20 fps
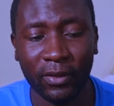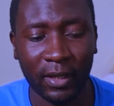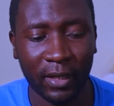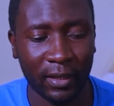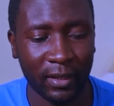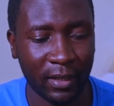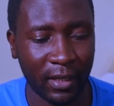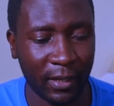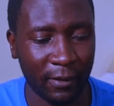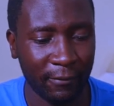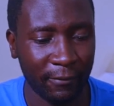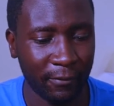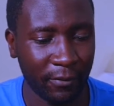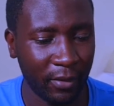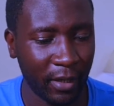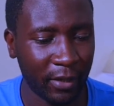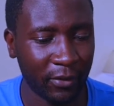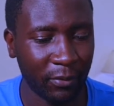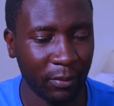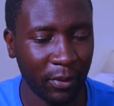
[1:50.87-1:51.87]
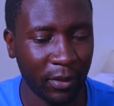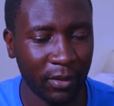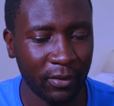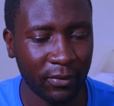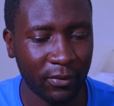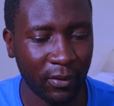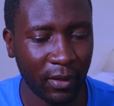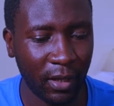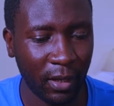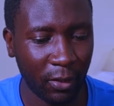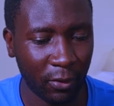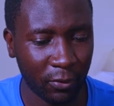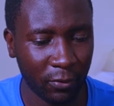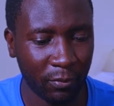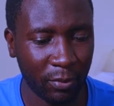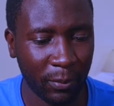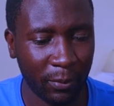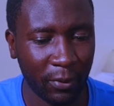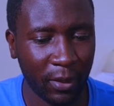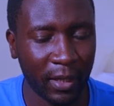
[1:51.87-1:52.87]
and I've experienced a lot of
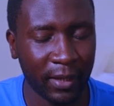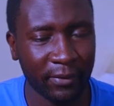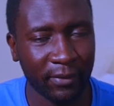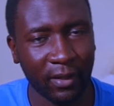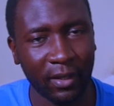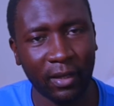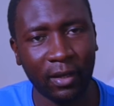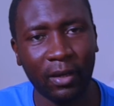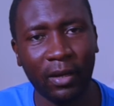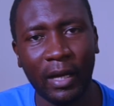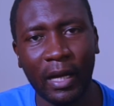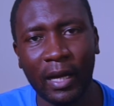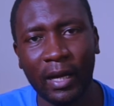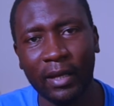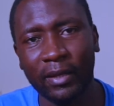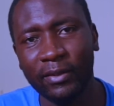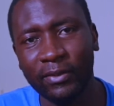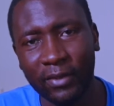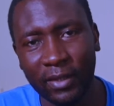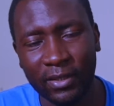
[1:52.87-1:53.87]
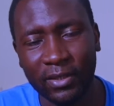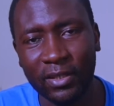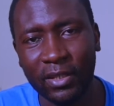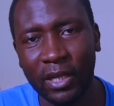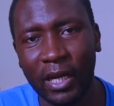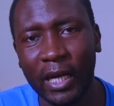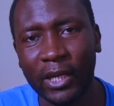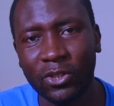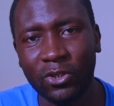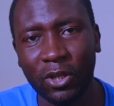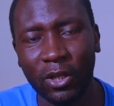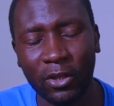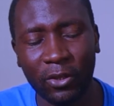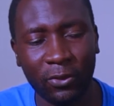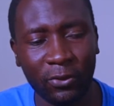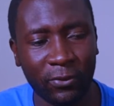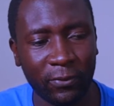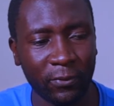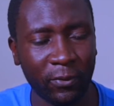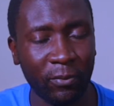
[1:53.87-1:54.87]
people asking, is it actually
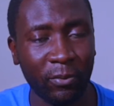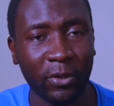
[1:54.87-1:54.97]
useful?